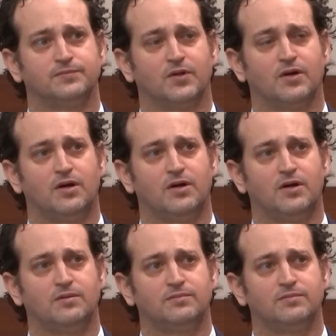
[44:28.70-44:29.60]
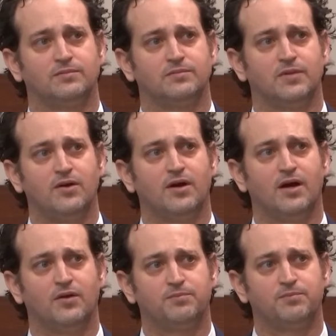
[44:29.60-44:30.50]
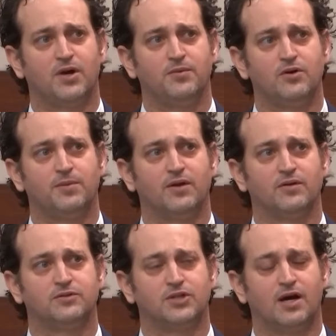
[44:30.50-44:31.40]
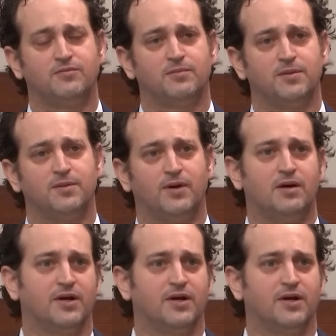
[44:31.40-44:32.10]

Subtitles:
I probably heard about the job from my mom,